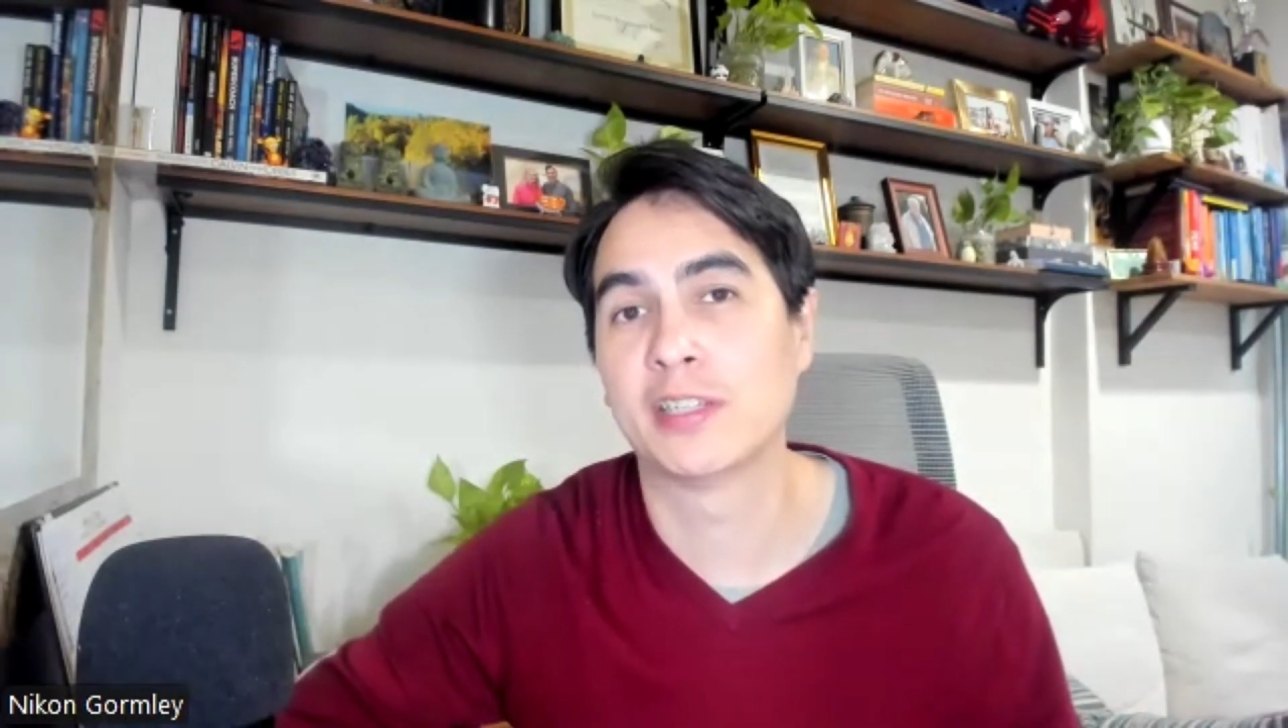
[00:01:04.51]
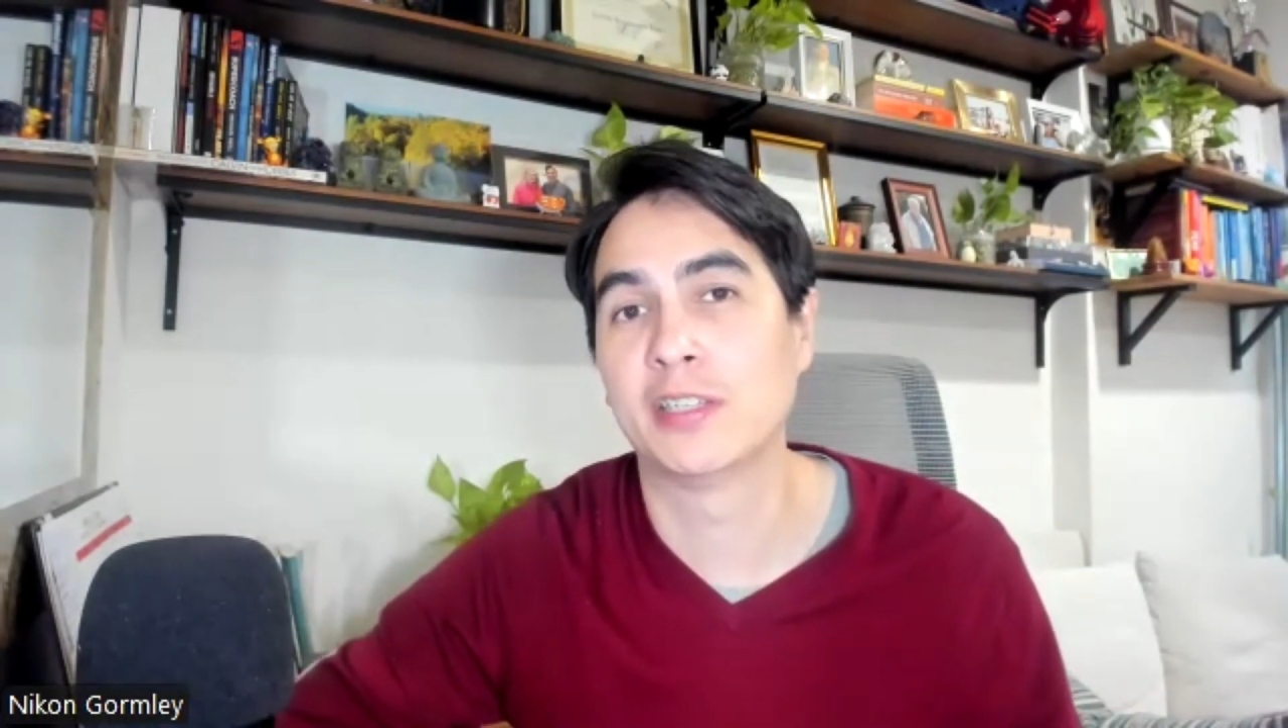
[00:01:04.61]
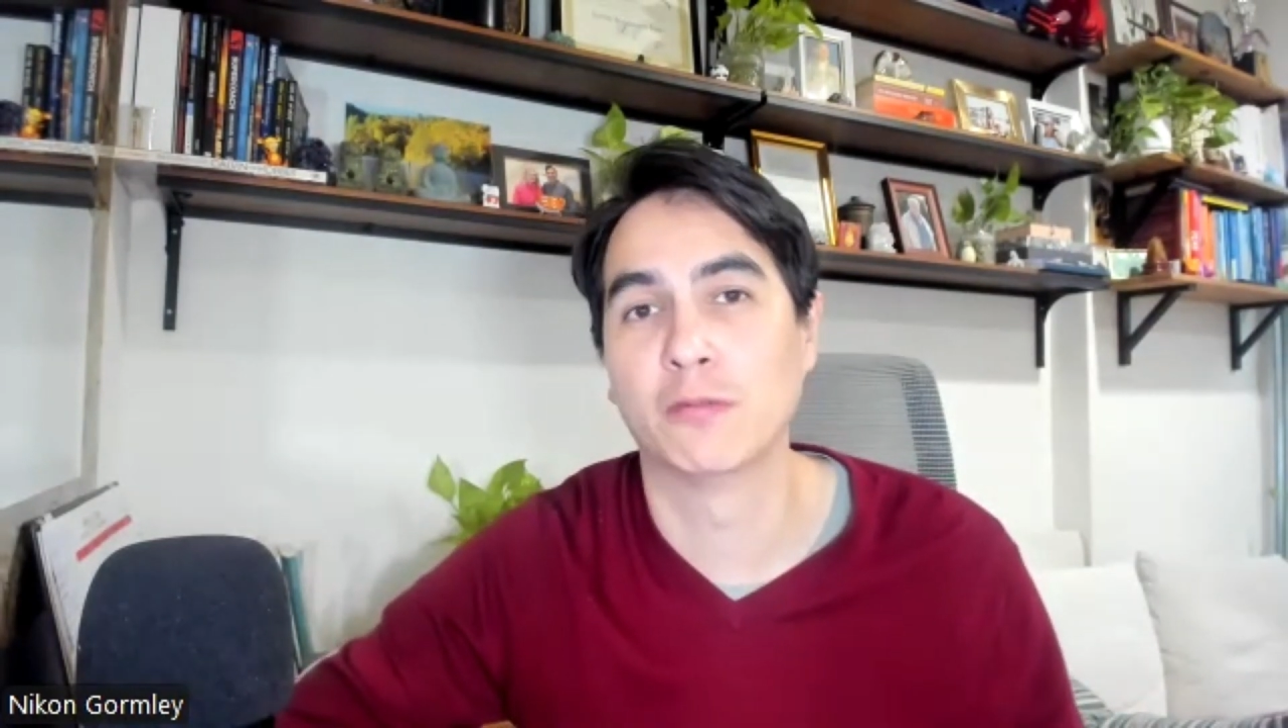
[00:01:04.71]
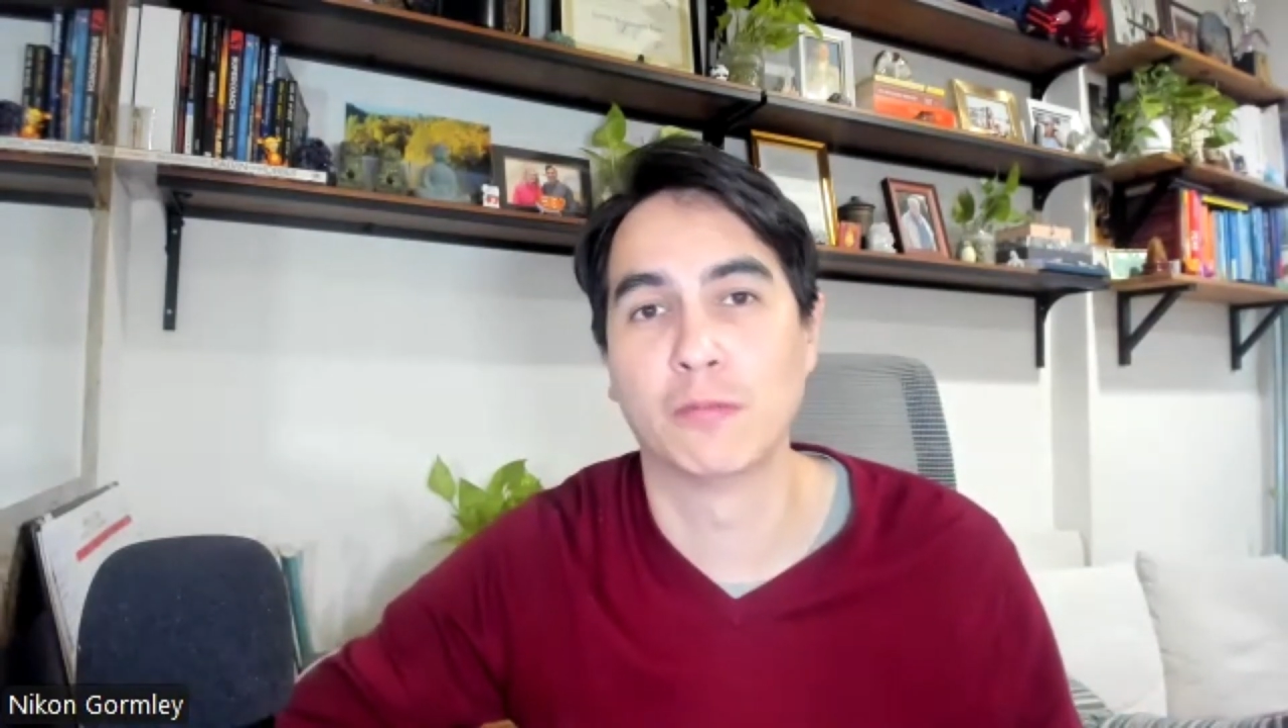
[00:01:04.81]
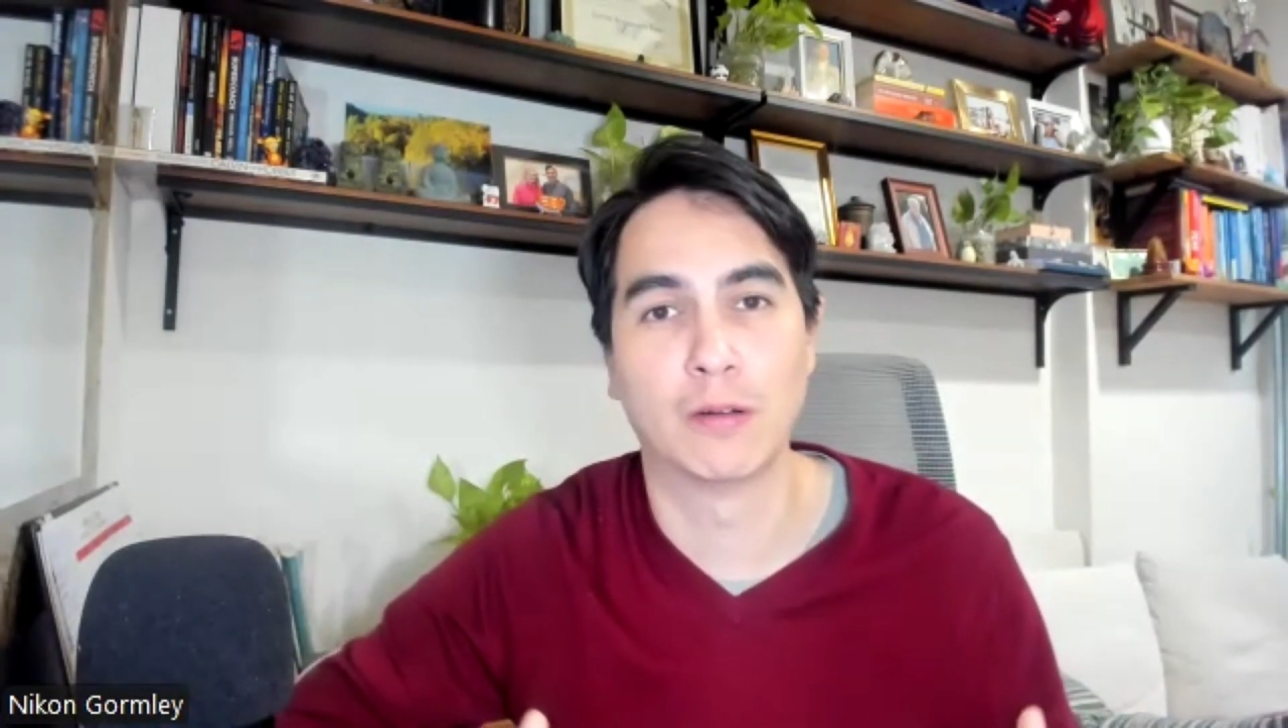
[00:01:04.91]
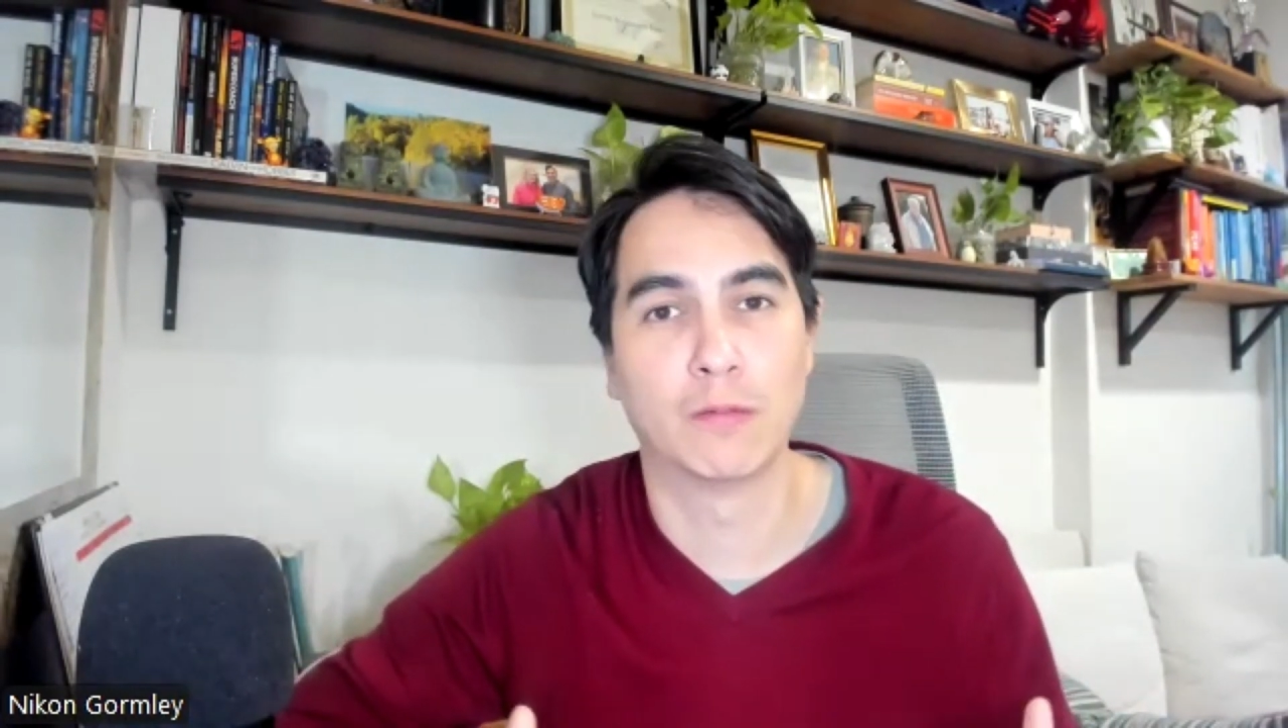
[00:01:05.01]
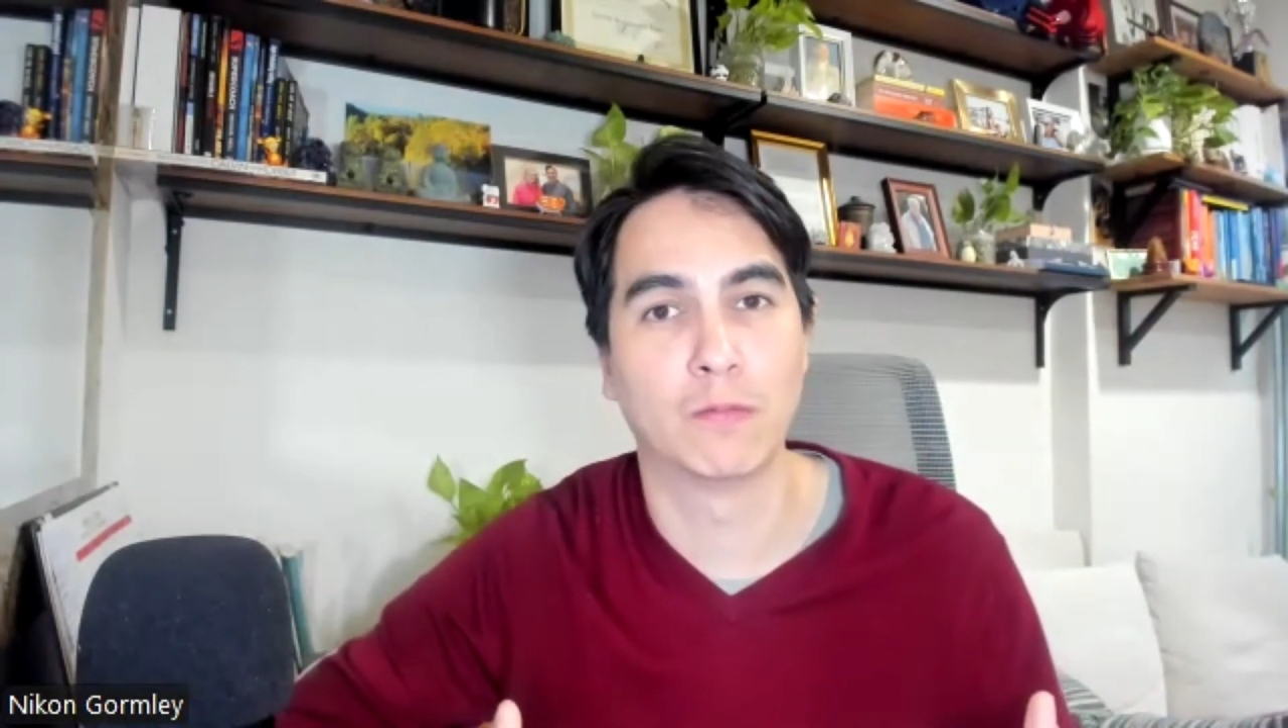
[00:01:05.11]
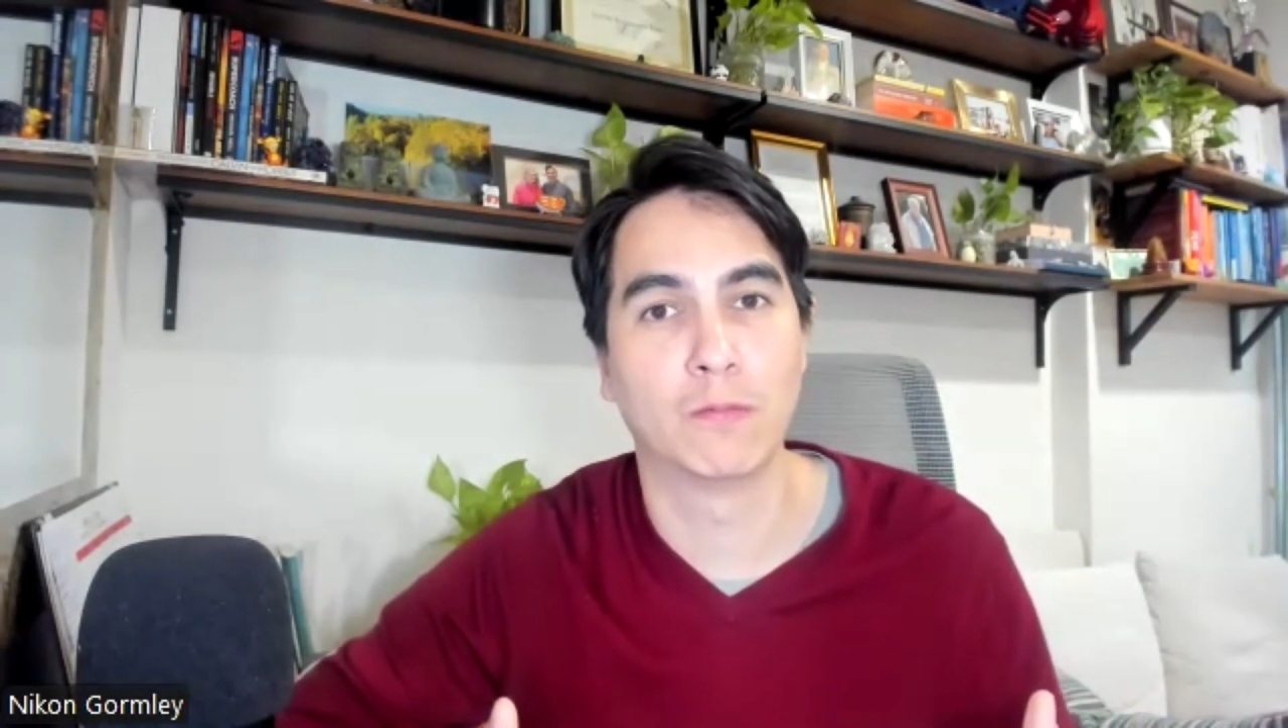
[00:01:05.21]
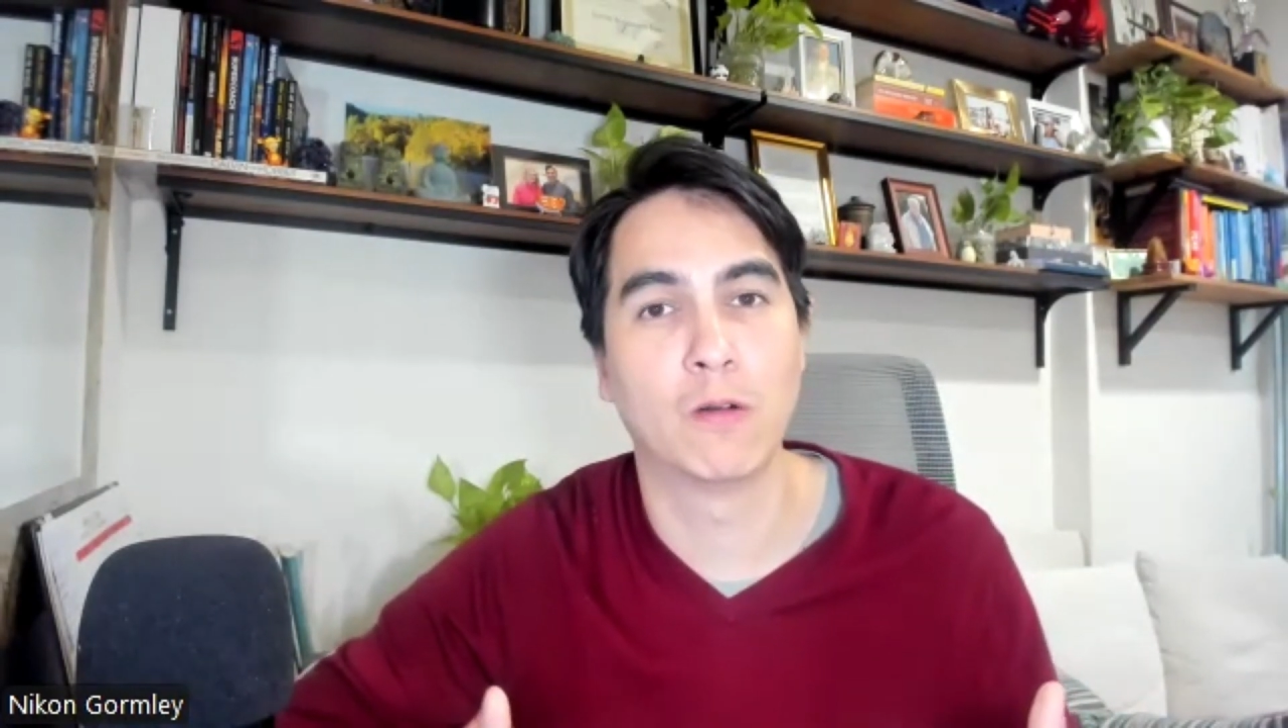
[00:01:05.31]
to you about